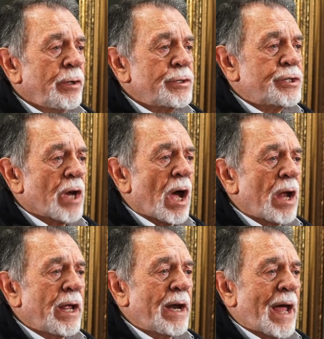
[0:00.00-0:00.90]
John
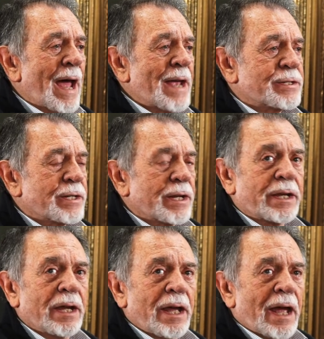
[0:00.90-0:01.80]
and Isaac,
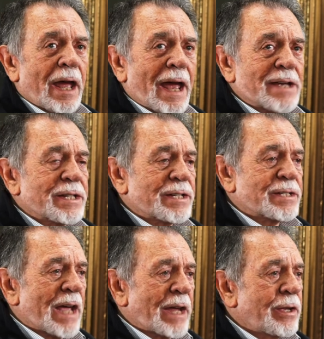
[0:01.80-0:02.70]
as
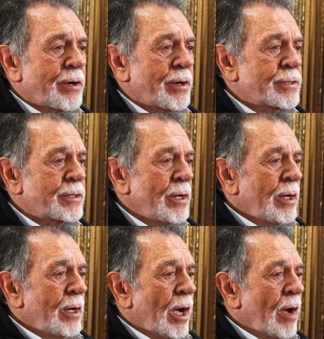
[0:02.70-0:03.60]
executors
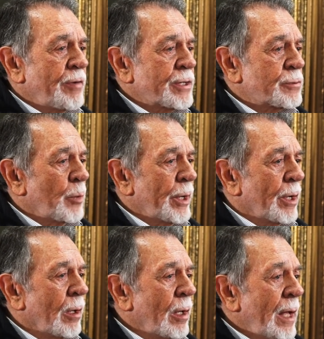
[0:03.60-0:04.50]
of his will,